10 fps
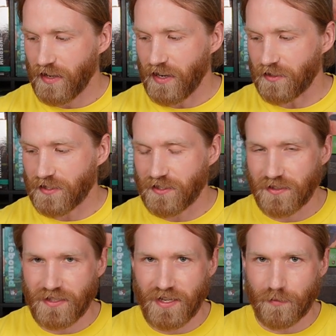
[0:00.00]
It'll still
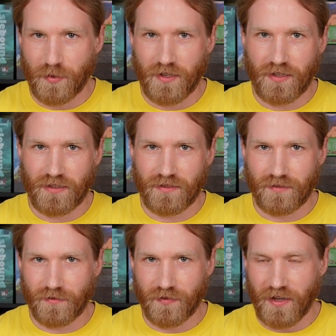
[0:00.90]
stay
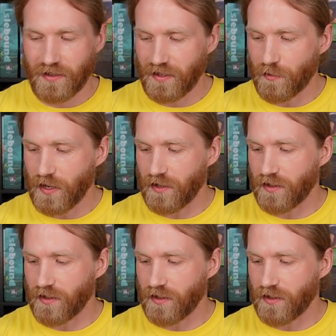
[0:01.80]
put fairly well.